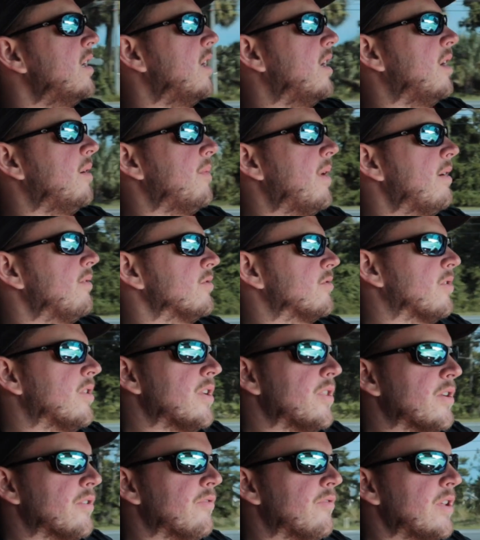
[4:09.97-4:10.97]
I was
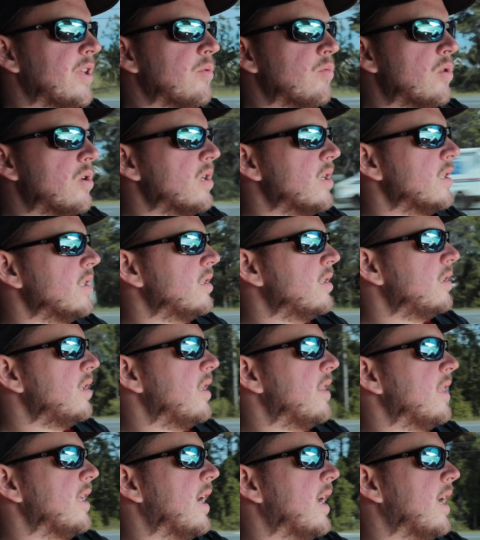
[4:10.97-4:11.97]
running their
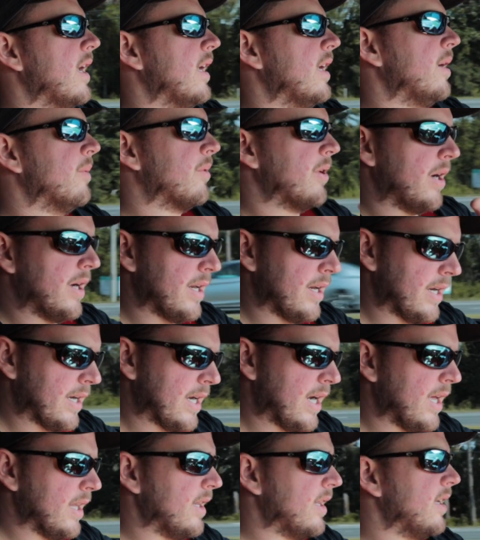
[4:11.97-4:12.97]
V1, and then I upgraded and
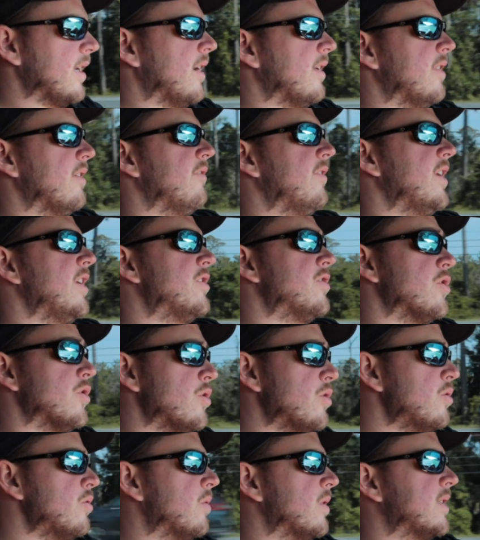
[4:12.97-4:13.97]
got the
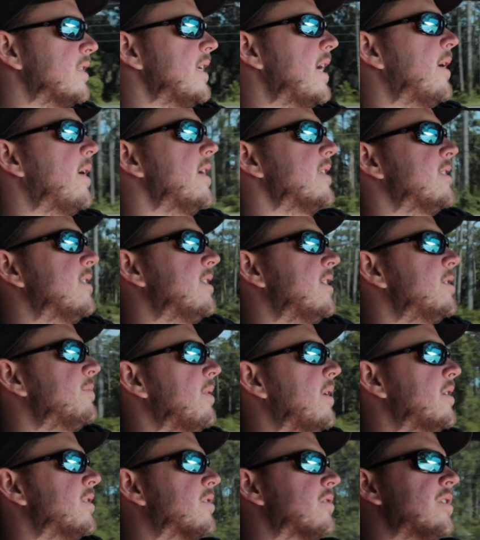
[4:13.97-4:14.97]
V2, which now has a
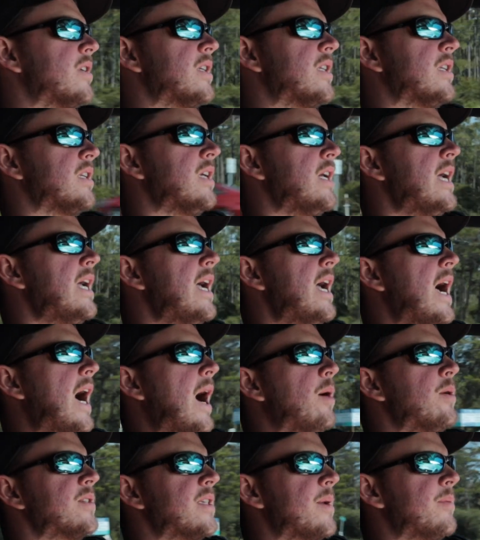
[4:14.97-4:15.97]
display screen, and
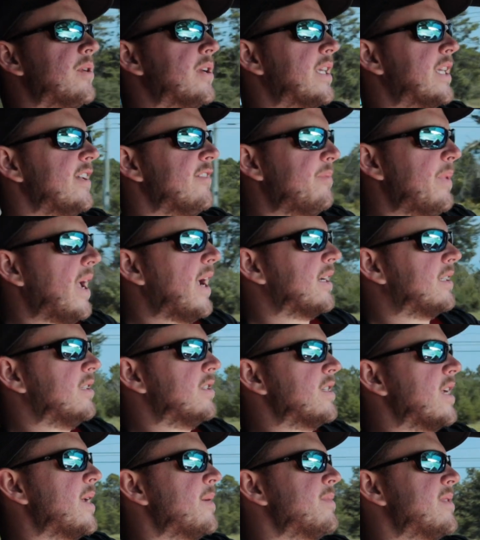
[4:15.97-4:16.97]
I was able to give back to
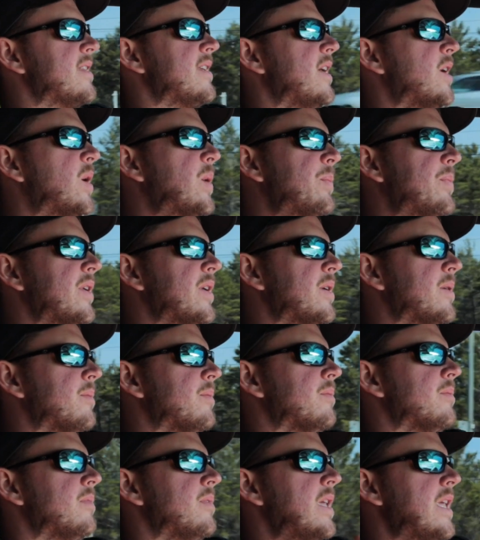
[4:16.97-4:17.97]
James and help him.